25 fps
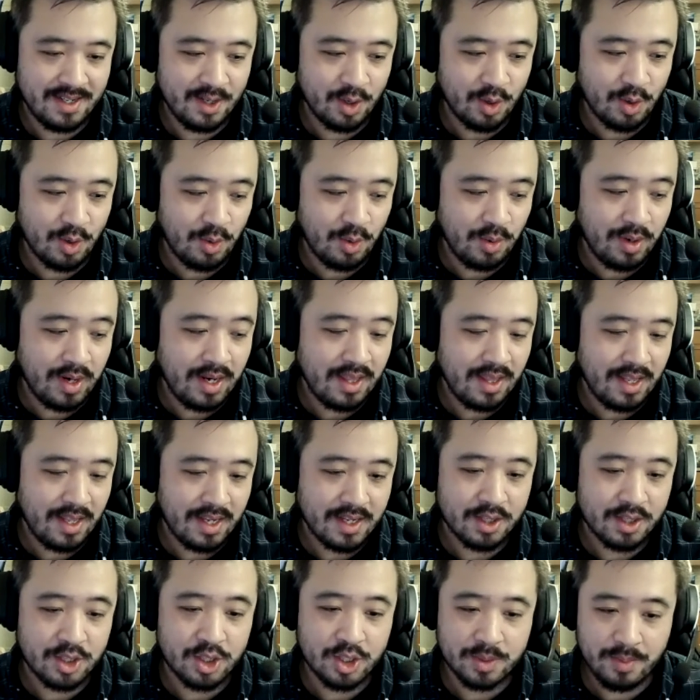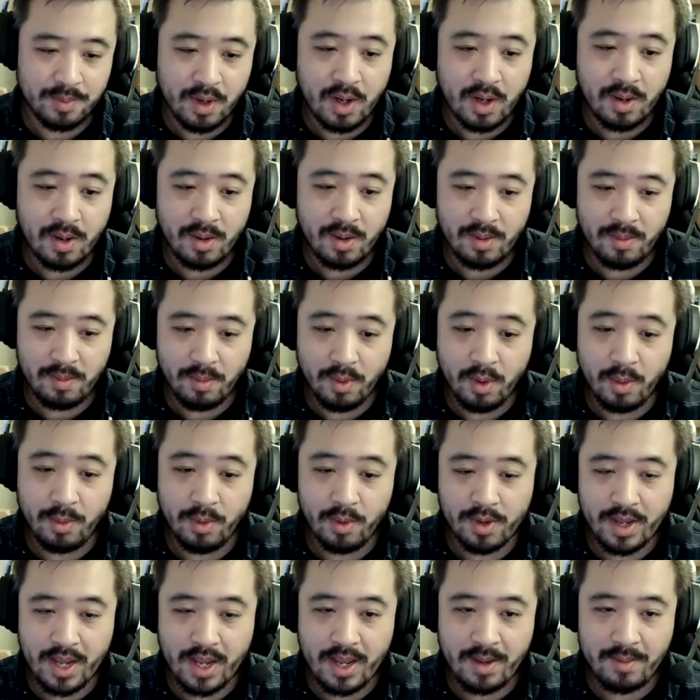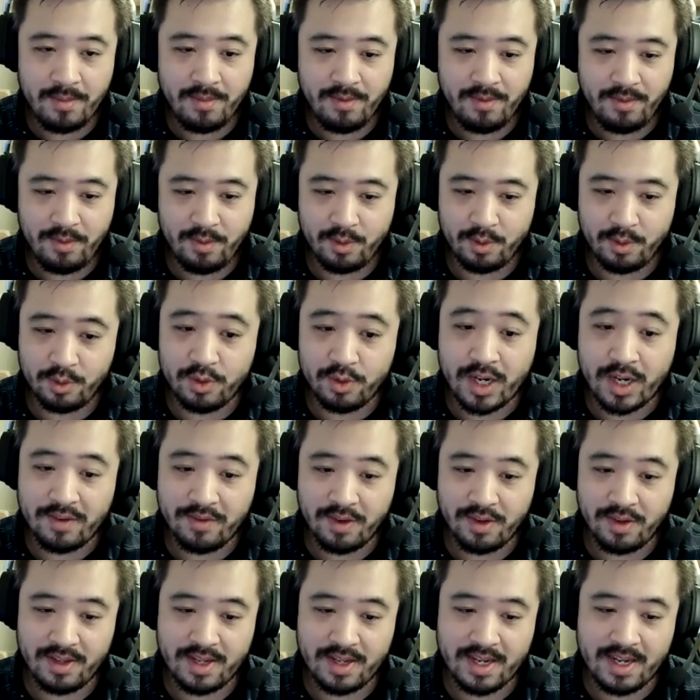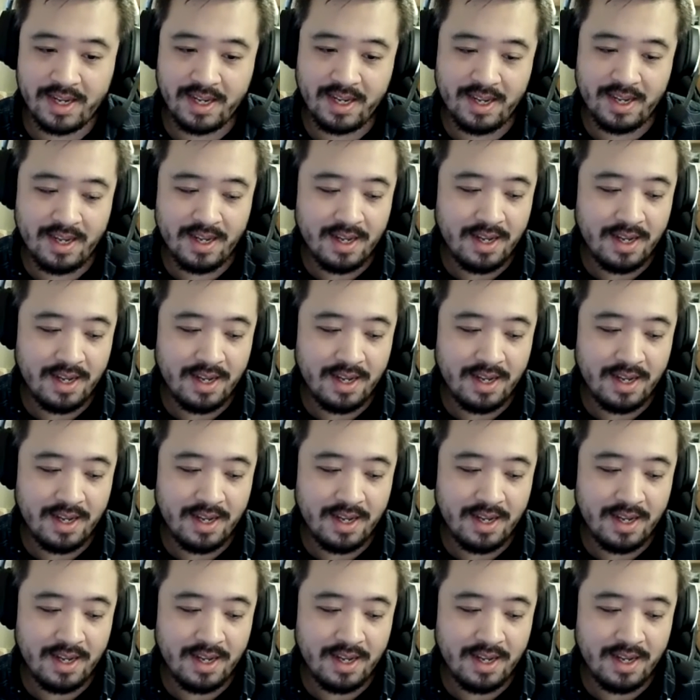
create like a small mobile game for Drive All Night.